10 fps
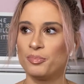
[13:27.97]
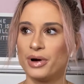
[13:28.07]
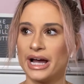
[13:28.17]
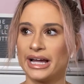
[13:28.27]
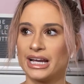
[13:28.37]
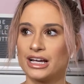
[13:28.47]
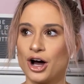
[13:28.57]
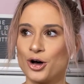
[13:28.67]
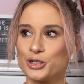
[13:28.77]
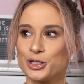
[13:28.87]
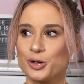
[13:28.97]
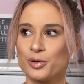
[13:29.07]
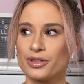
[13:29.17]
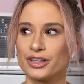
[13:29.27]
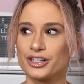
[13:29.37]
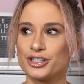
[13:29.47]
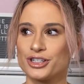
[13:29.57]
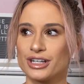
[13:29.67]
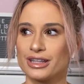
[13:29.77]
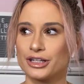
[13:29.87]
But also,
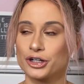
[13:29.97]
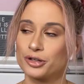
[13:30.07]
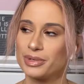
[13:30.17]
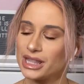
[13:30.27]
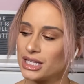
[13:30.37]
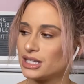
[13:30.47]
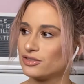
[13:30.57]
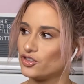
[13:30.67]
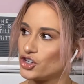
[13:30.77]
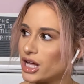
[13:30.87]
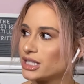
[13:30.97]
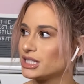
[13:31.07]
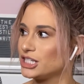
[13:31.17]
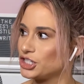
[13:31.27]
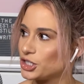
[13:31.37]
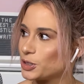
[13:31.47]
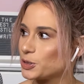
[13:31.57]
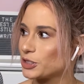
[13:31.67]
there could be that sense of jealousy, too.